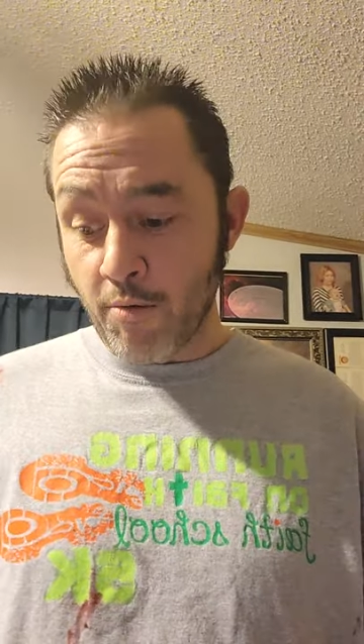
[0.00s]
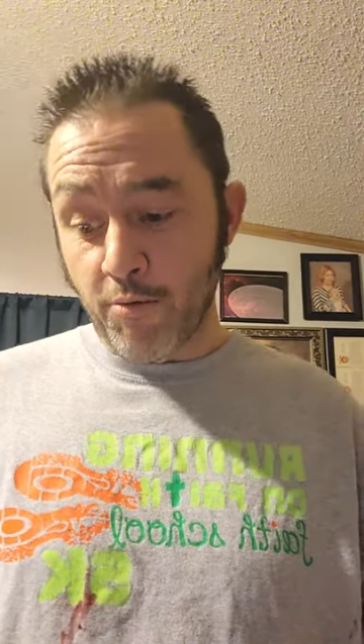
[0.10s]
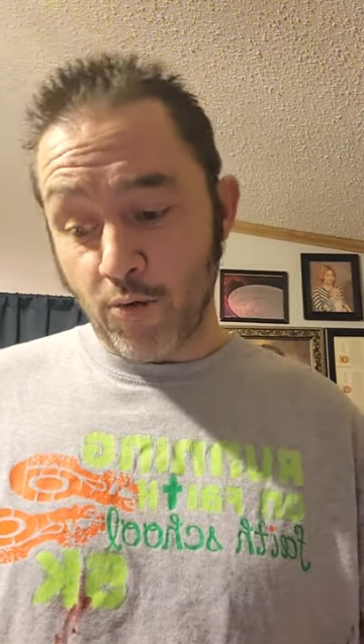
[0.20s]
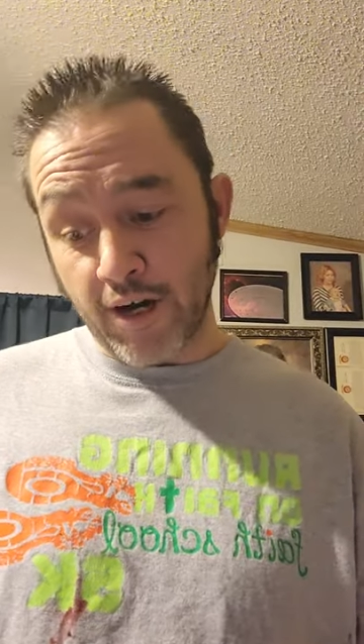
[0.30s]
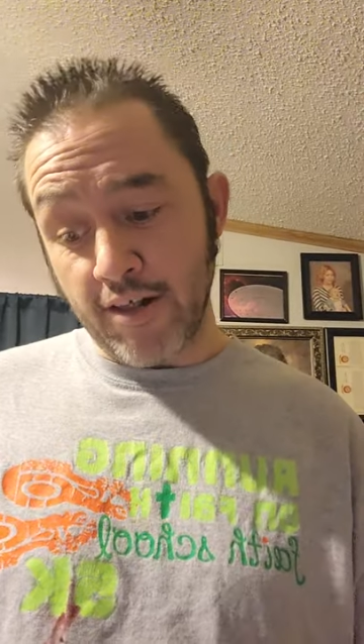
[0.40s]

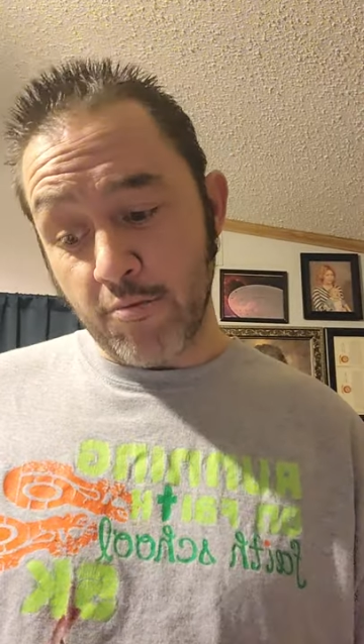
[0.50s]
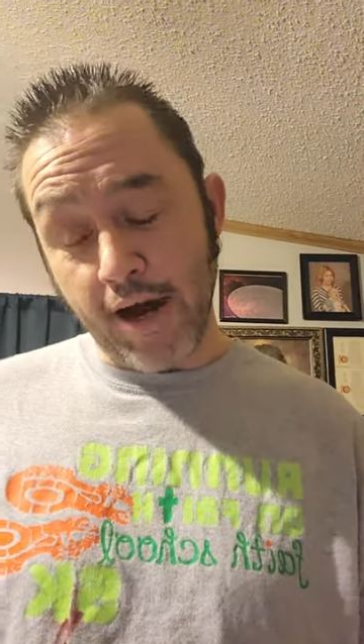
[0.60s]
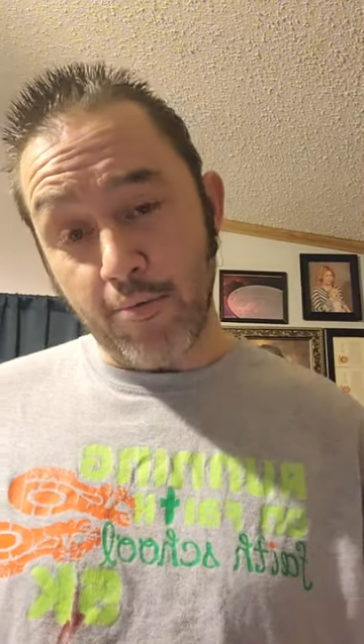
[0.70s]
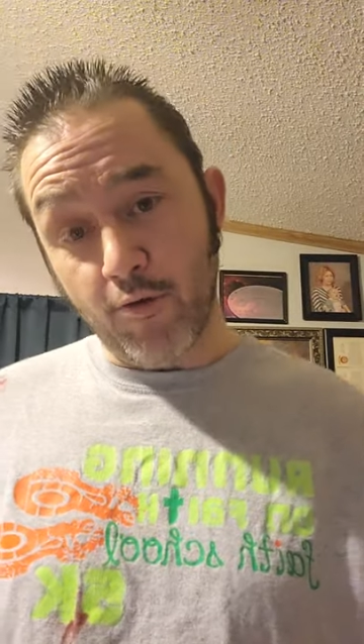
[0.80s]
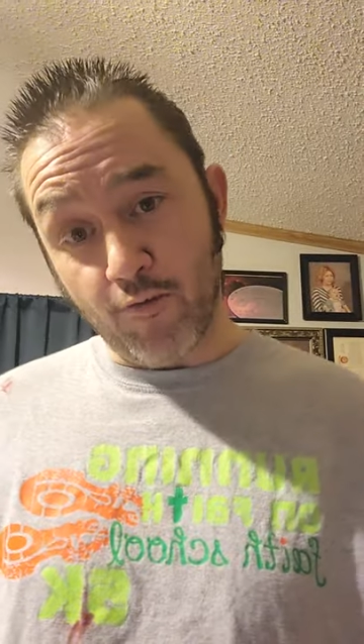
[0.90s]
But reading the
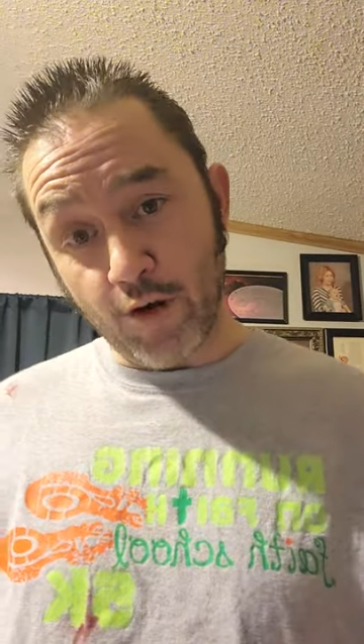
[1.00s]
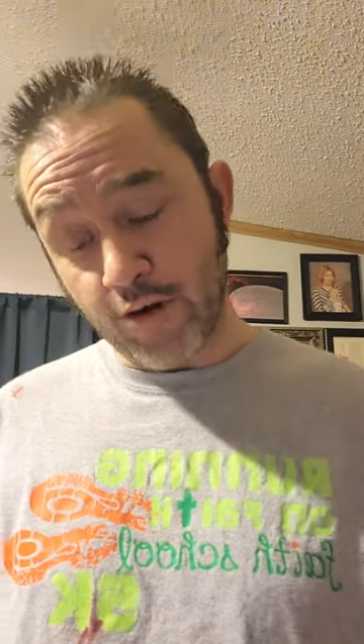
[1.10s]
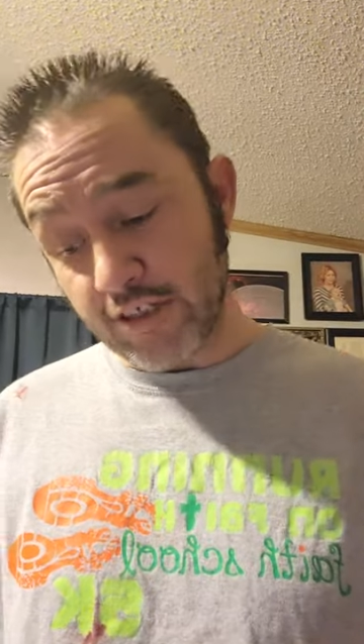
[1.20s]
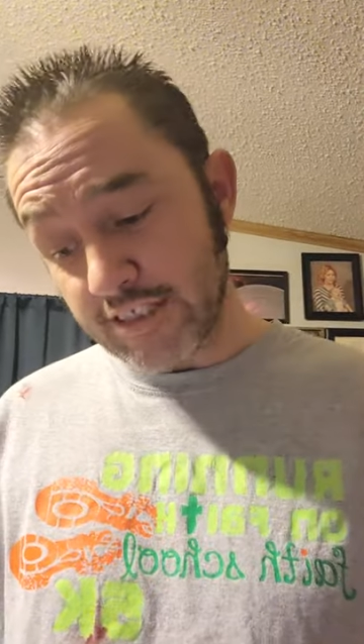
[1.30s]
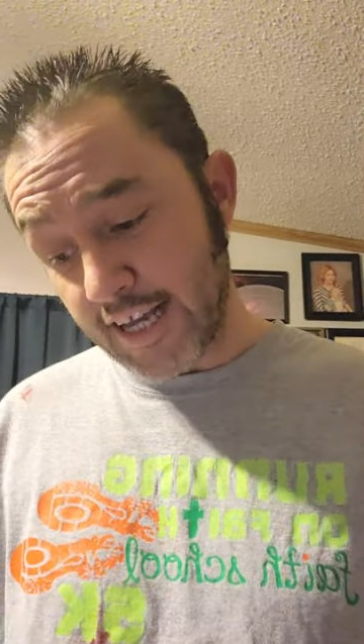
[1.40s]
Bible for
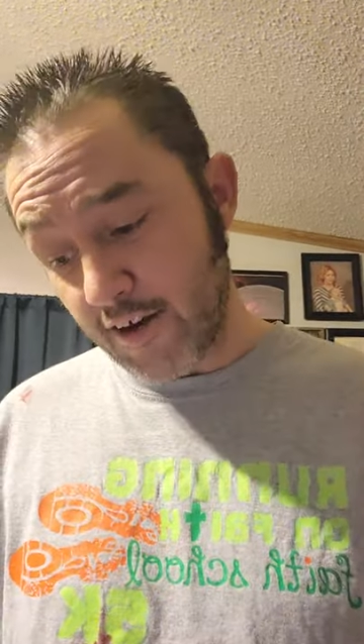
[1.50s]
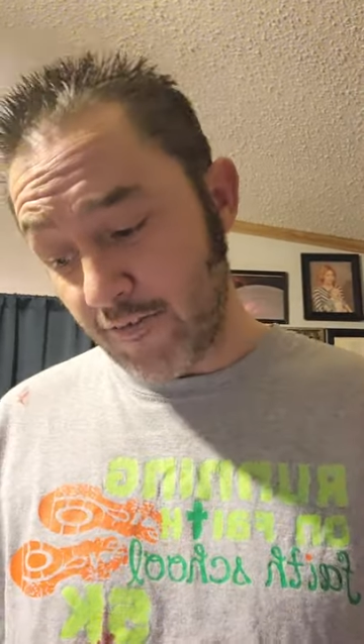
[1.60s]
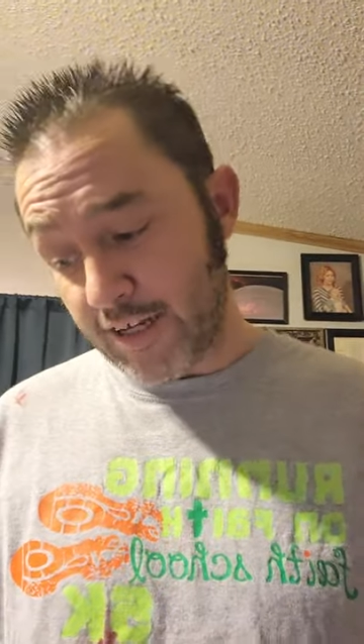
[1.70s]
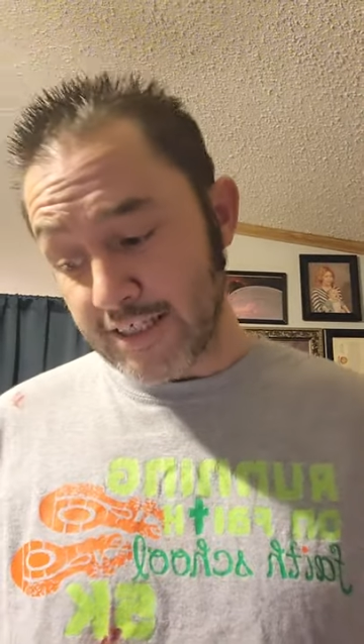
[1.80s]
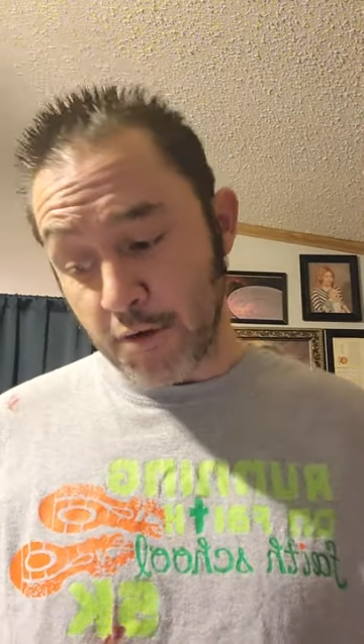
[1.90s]
yourself
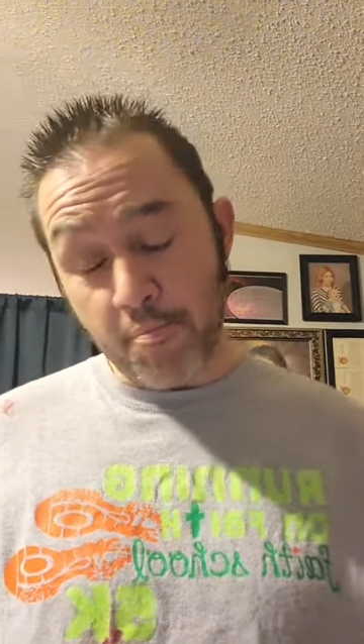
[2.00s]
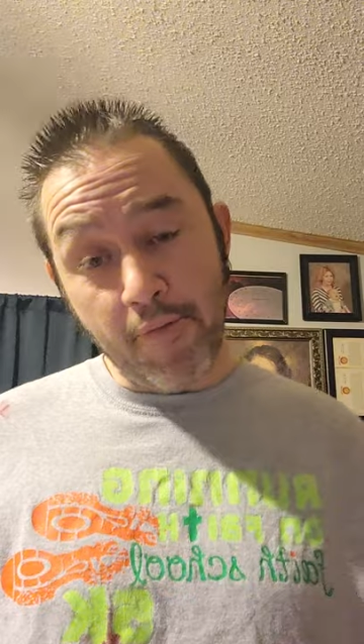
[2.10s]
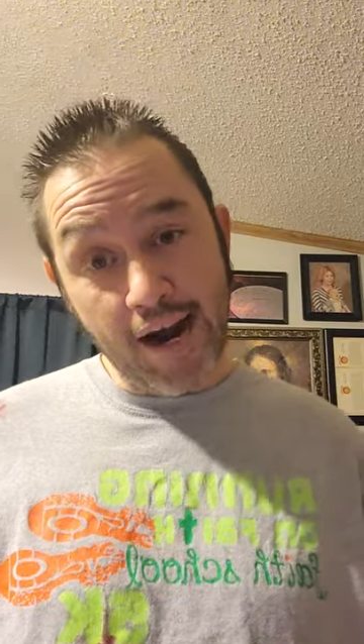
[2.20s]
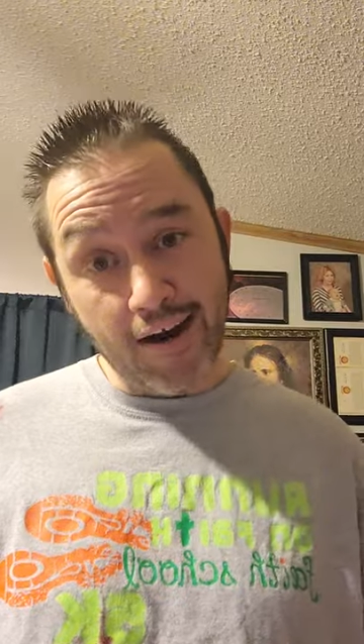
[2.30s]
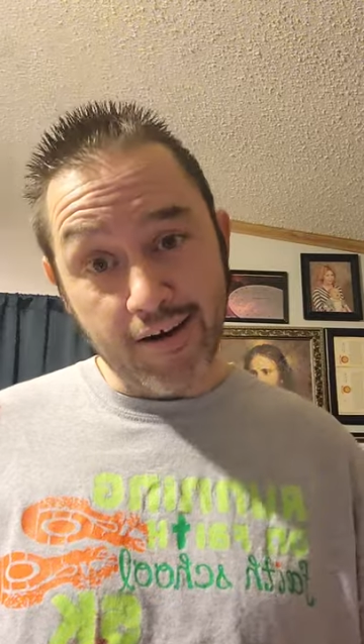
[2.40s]
is
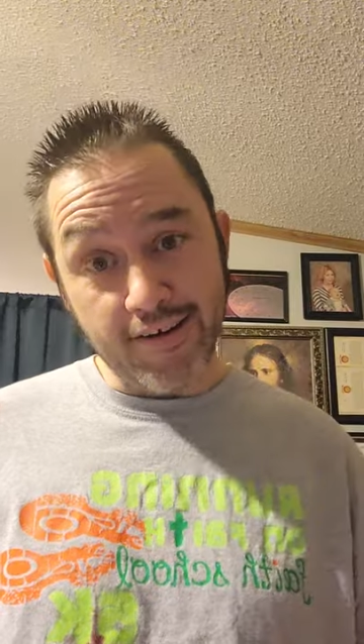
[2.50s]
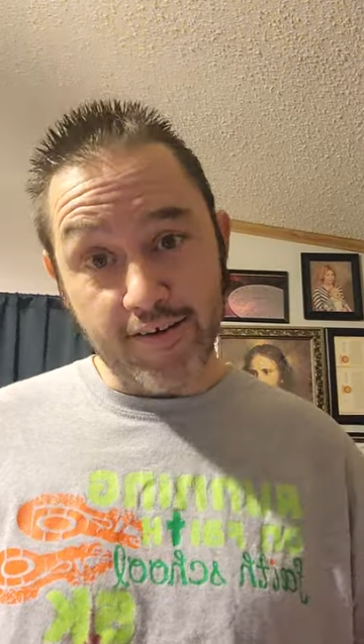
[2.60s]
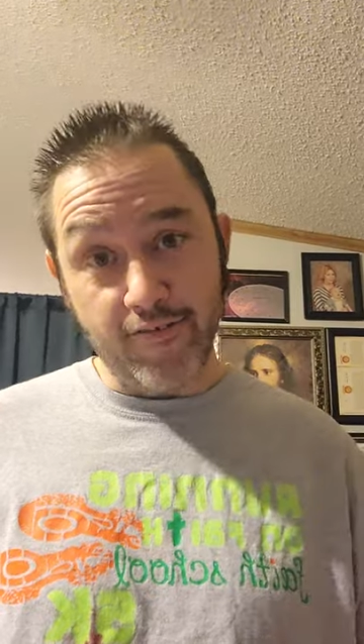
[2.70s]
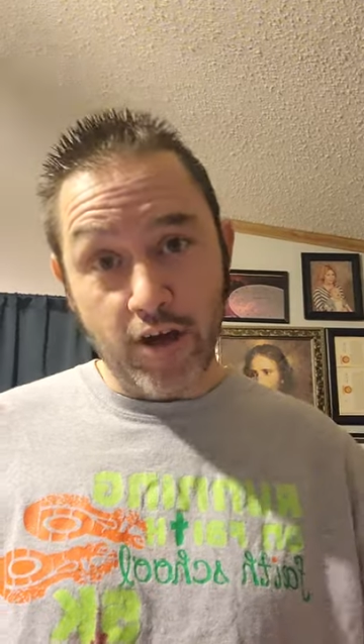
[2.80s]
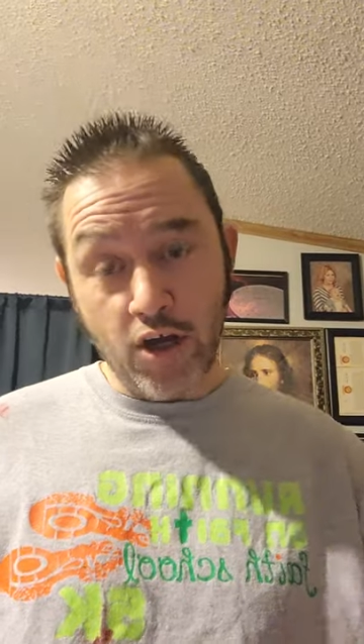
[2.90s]
imperative.